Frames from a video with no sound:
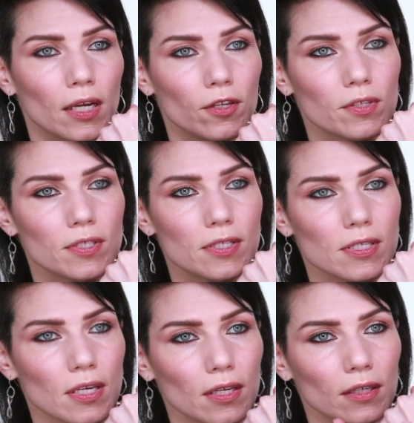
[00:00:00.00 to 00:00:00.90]
and you can
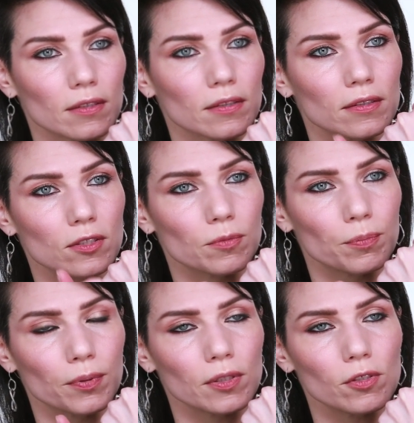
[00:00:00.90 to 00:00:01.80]
see it's
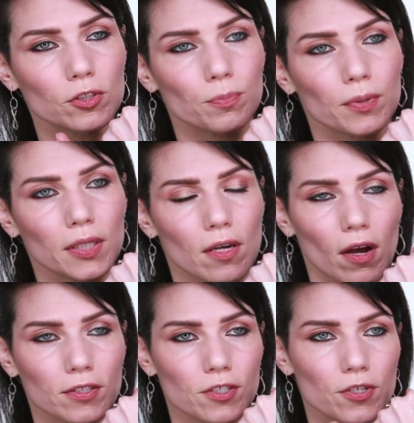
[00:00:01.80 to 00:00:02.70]
pr looks pretty
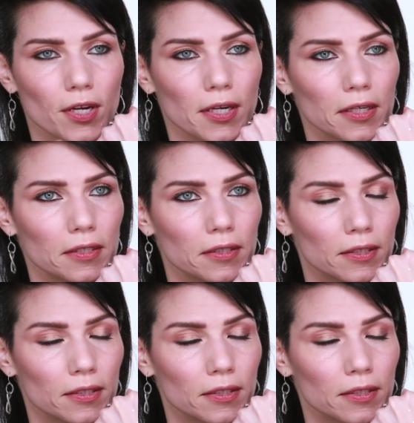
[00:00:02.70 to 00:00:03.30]
concentrated,